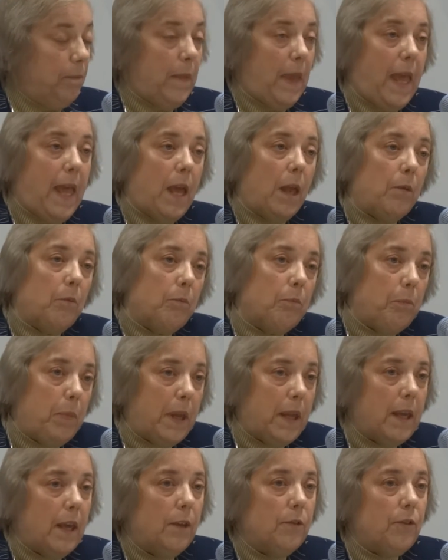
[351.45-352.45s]
And
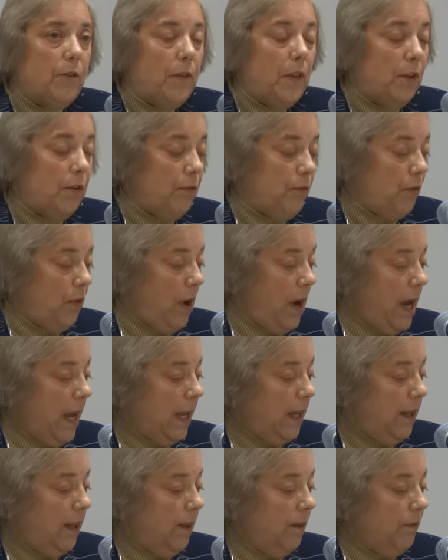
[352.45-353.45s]
because of this
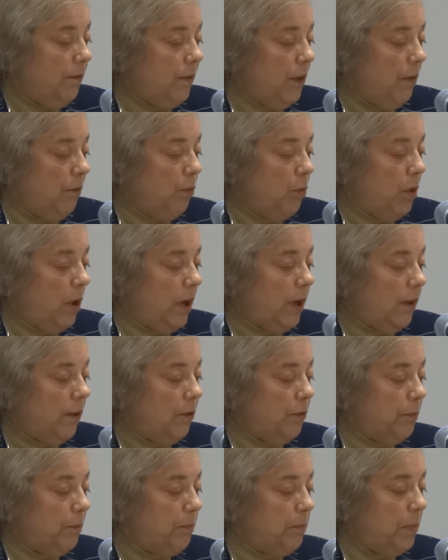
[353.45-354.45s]
variety of work
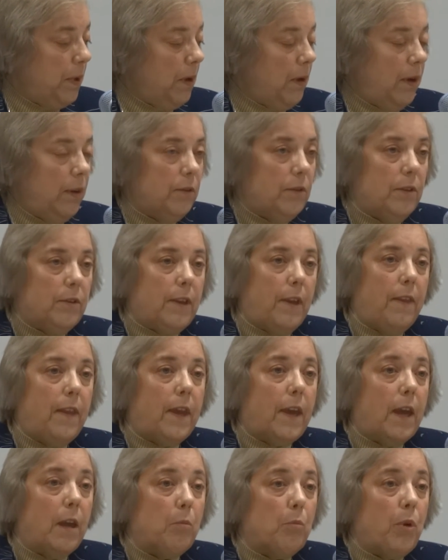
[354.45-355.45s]
experiences, I think
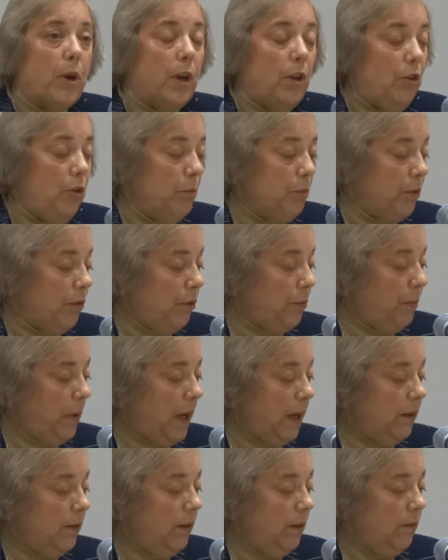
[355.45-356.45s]
I can bring a new
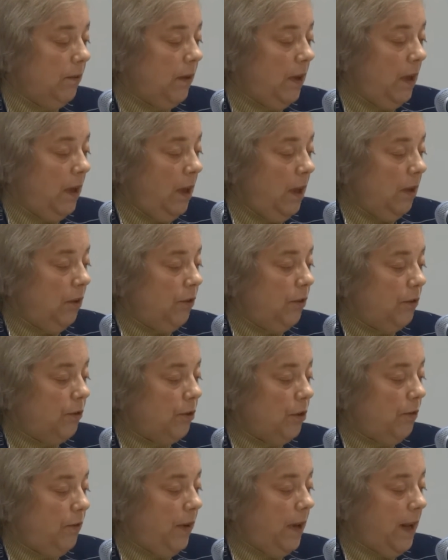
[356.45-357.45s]
perspective to
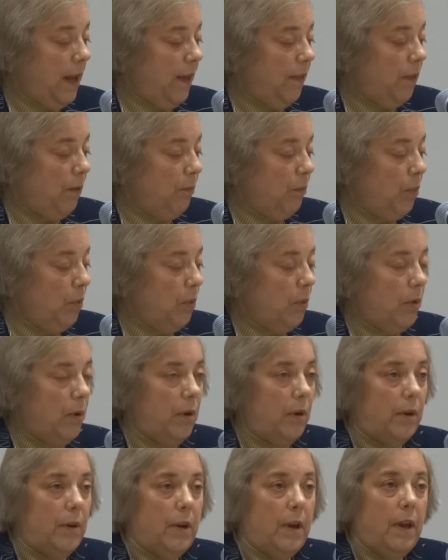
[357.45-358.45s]
serving on the
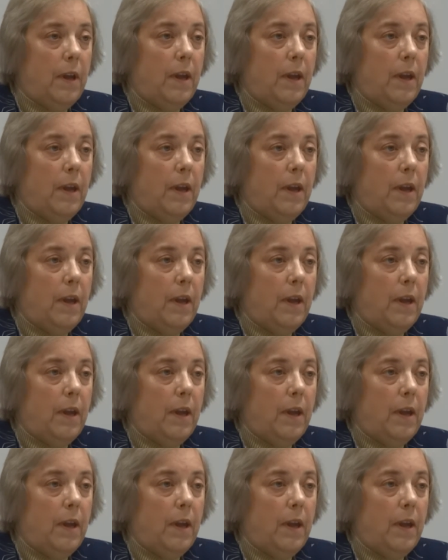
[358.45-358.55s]
board.